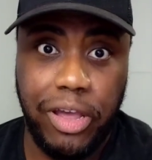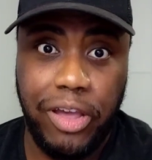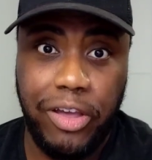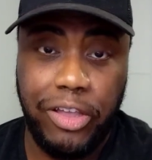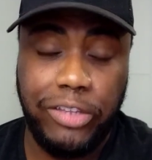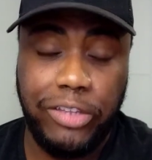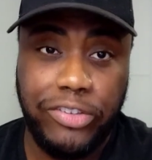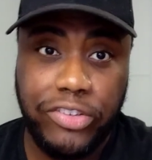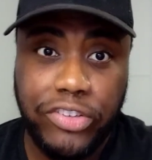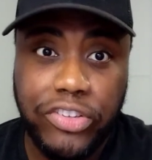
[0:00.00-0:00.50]

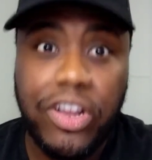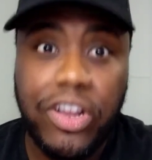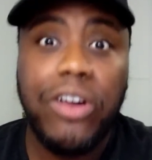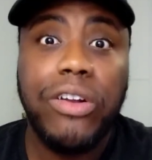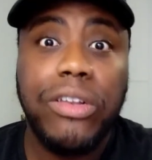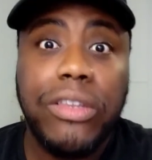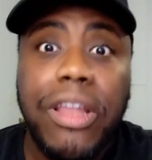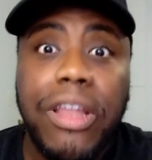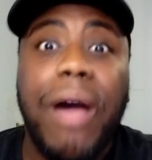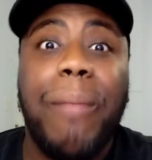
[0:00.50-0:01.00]
a
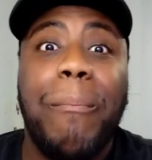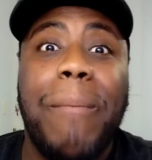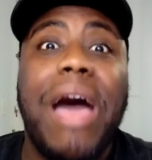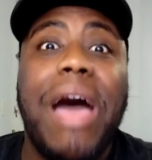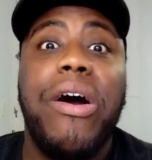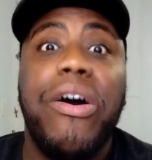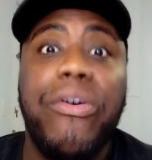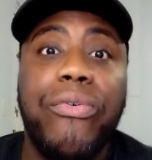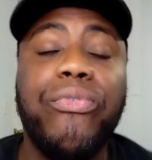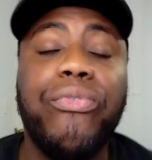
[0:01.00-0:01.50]
certain
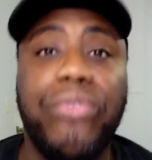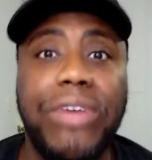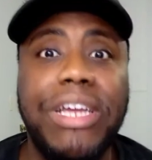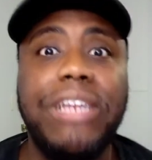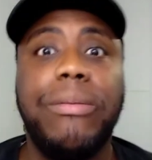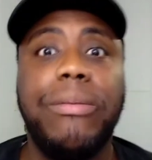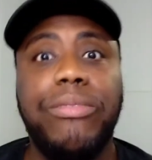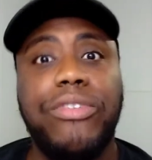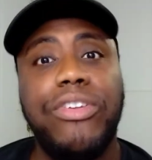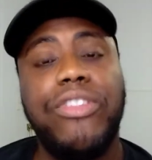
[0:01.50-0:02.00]
amount of
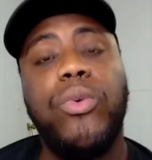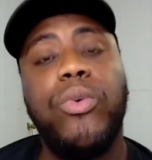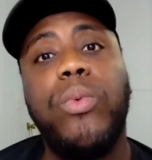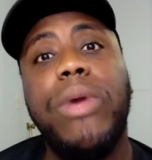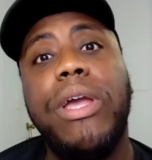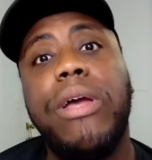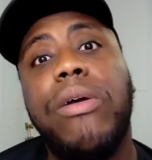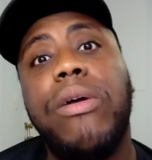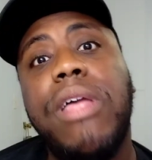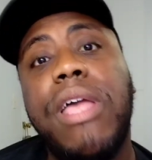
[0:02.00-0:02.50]
freedom to the
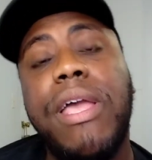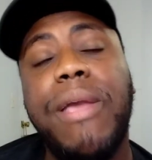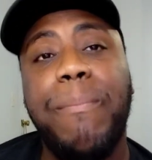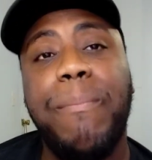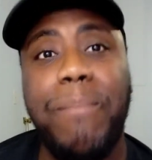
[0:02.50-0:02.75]
will,